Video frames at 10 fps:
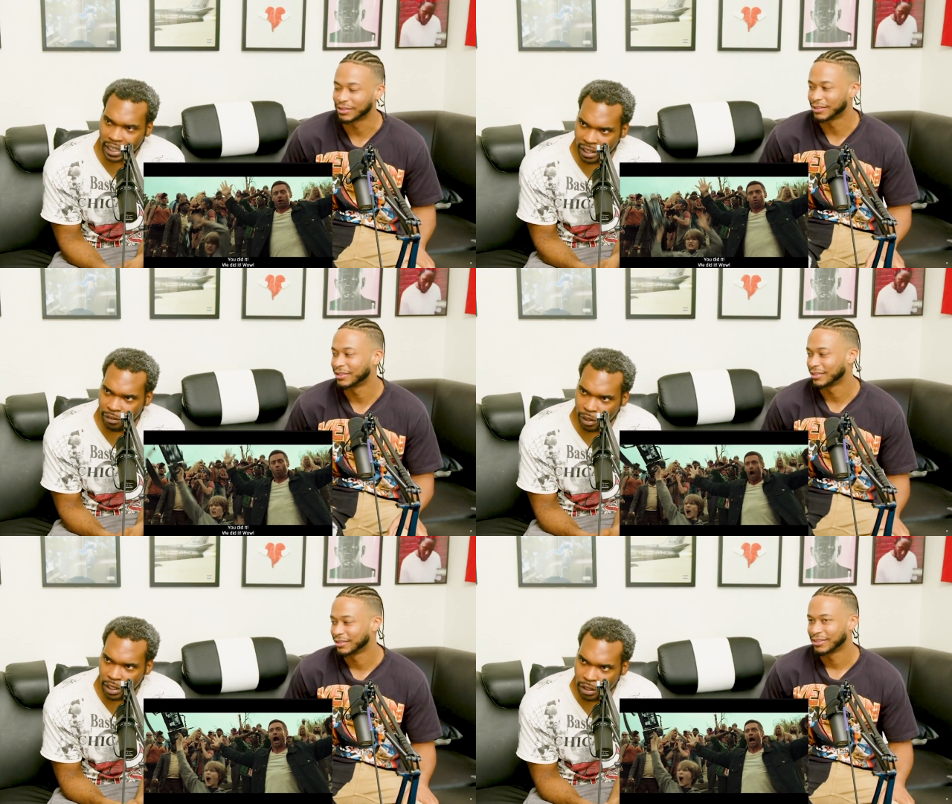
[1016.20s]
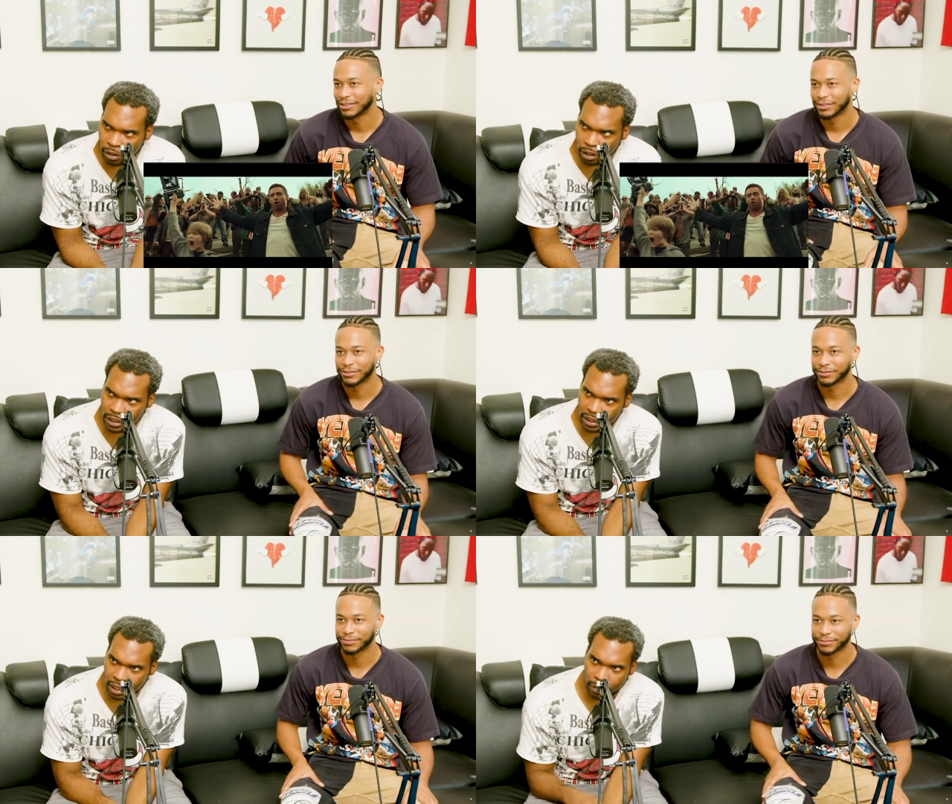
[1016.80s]
Speaker 1: kid really know
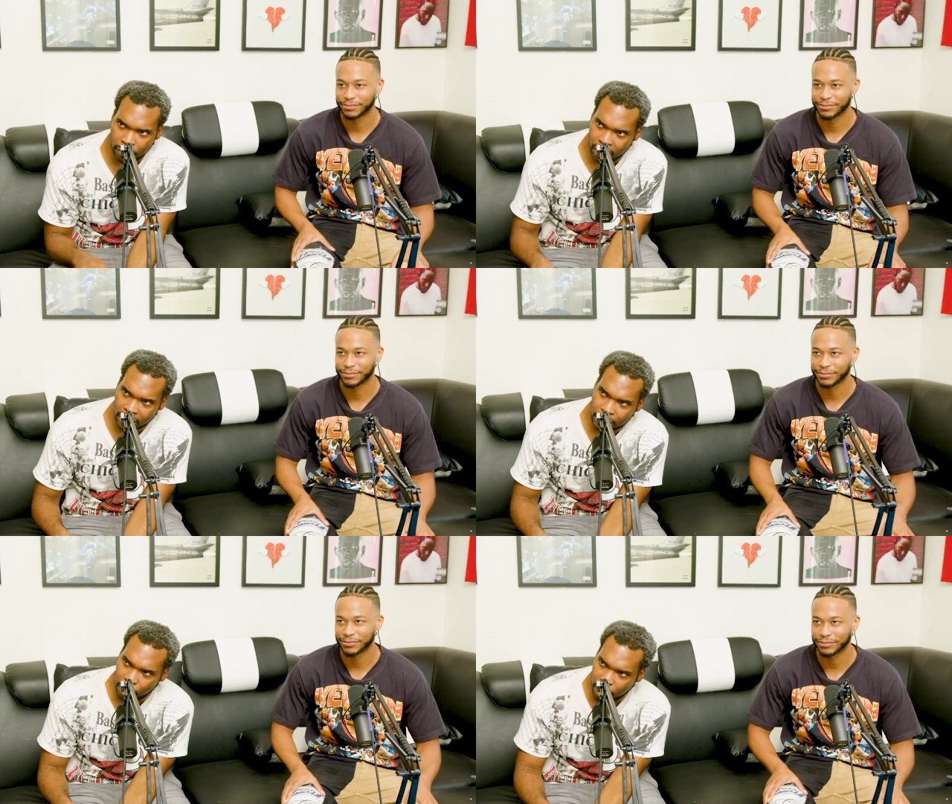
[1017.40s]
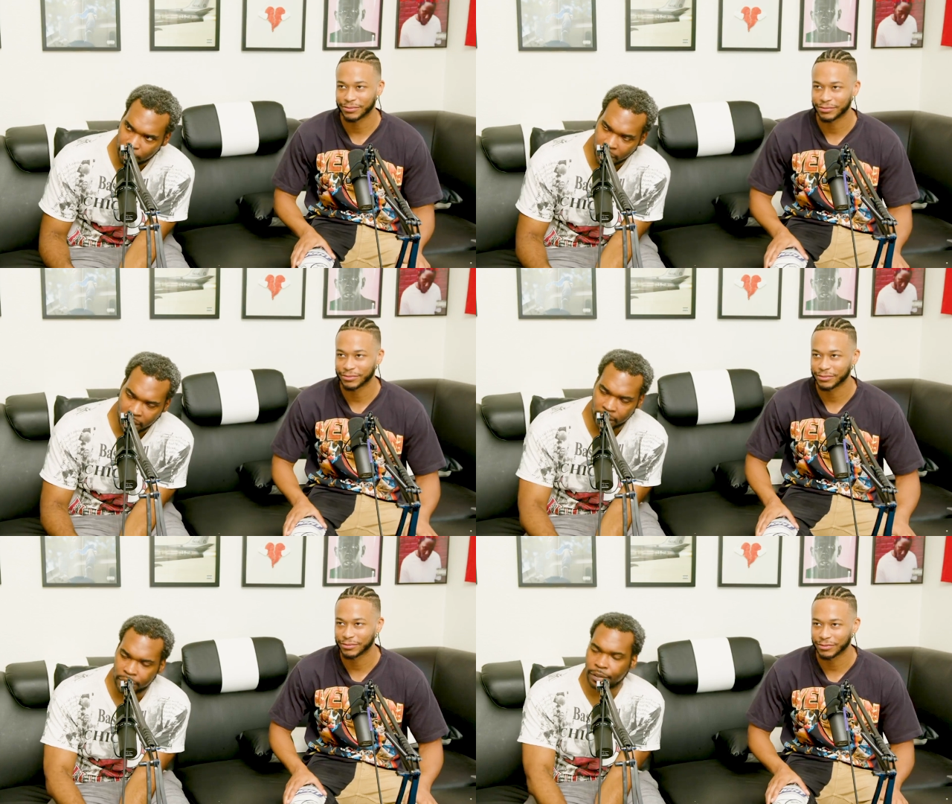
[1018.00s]
is the, the smart one out
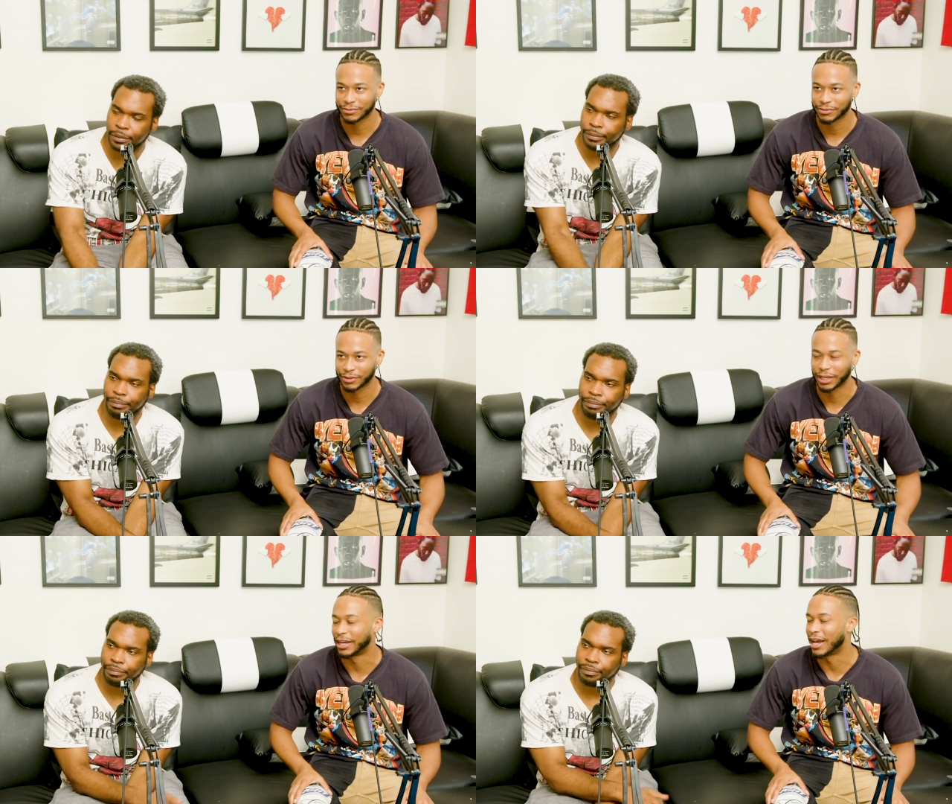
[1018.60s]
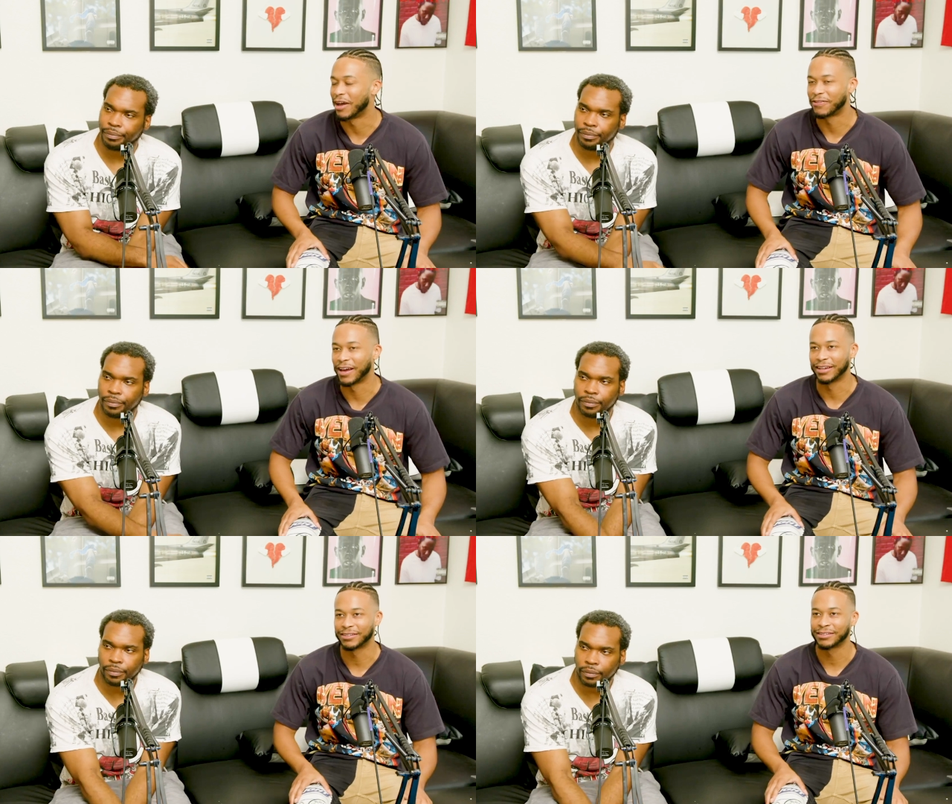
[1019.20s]
of the two.
Speaker 2: Yeah, nah,
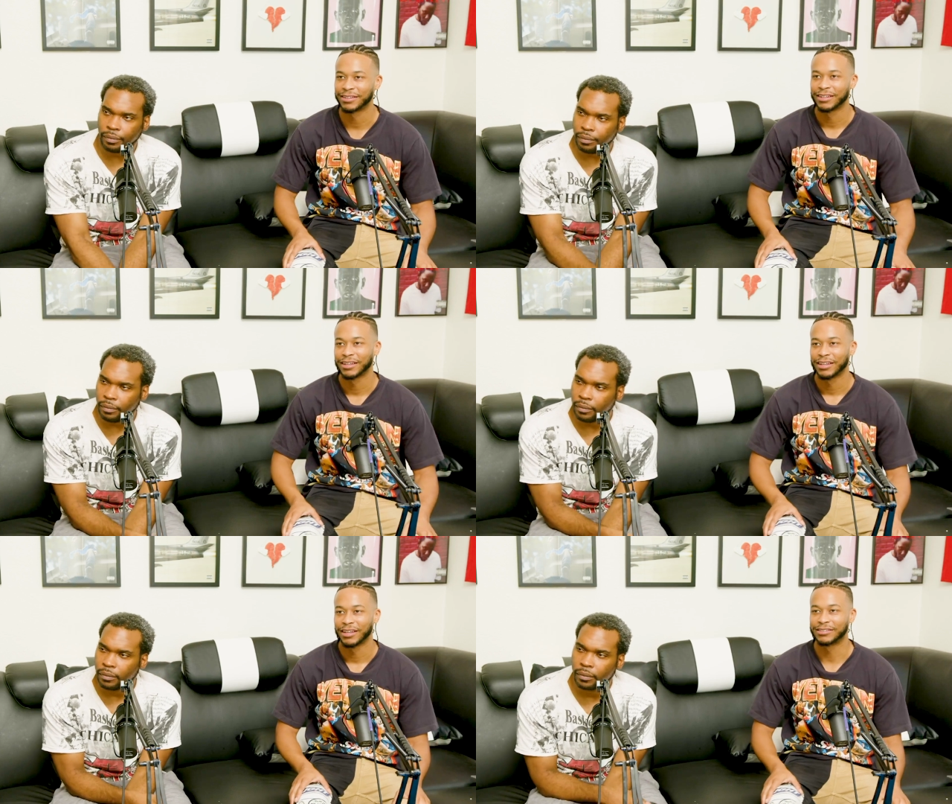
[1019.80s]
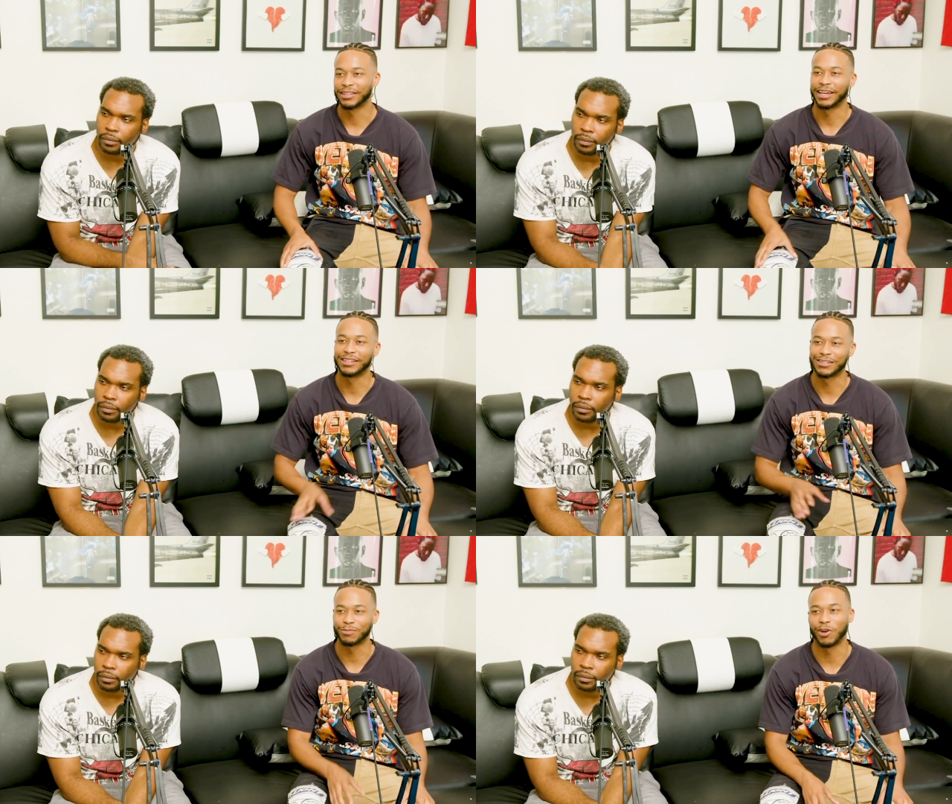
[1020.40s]
facts. It's like he's
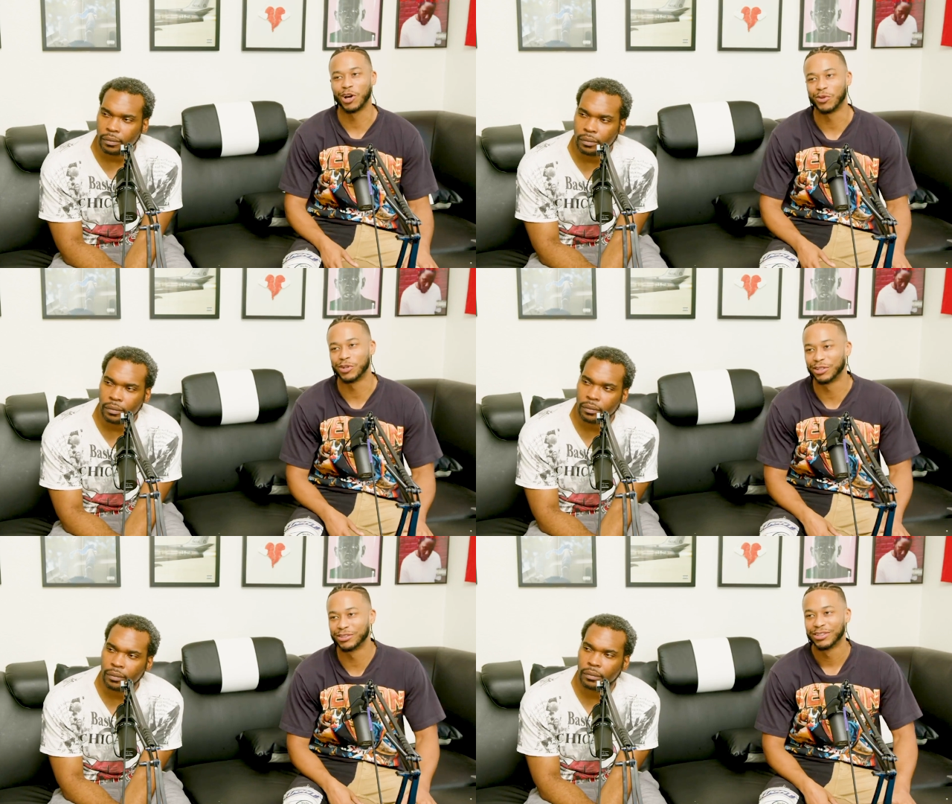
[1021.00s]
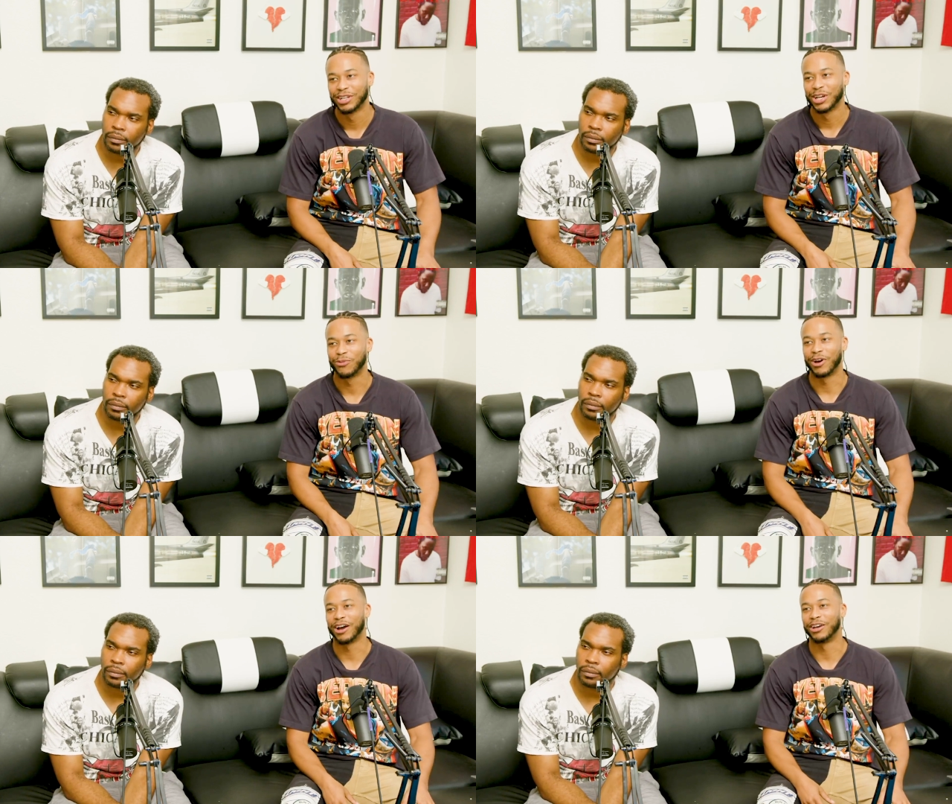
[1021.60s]
a smart one.
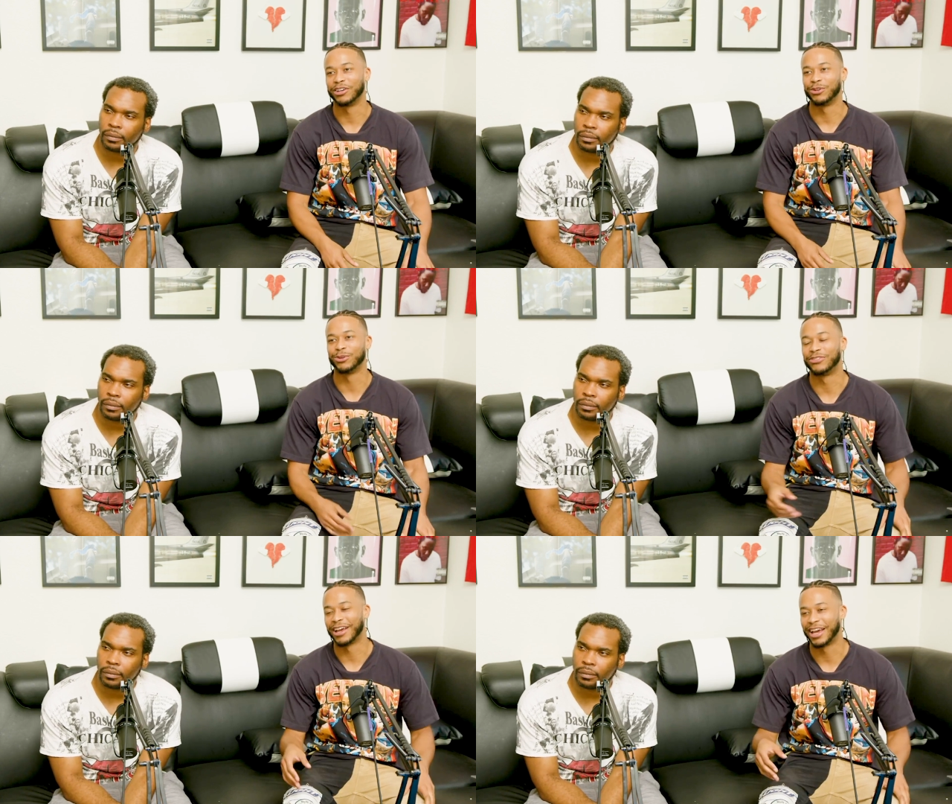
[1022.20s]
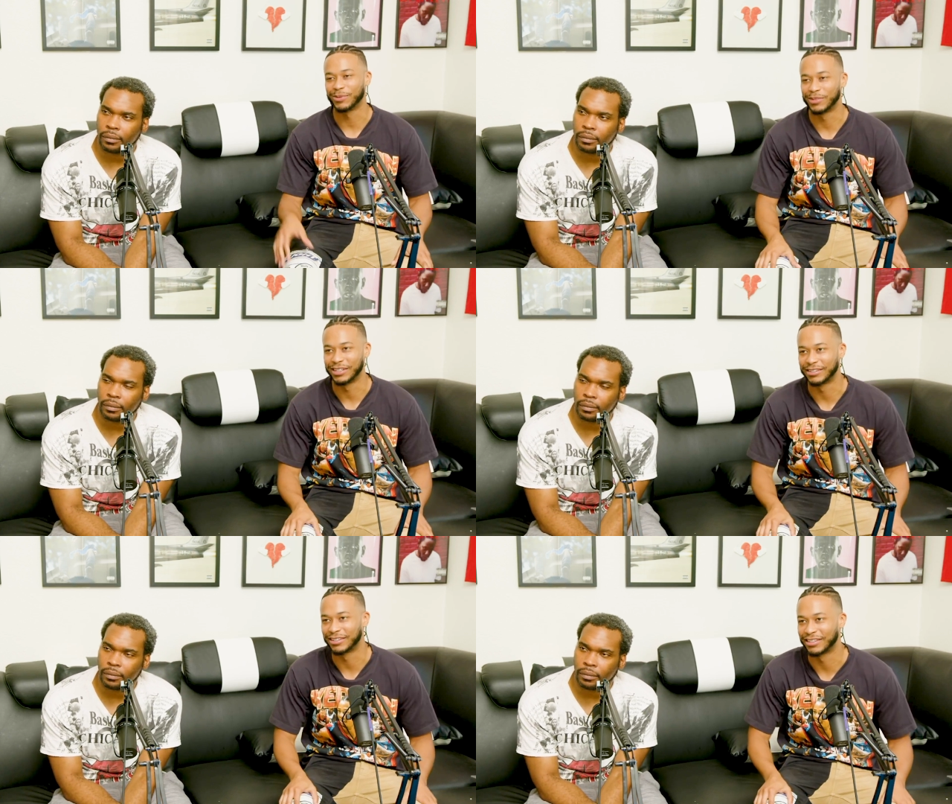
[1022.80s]
Wow, Hugh Jackman is just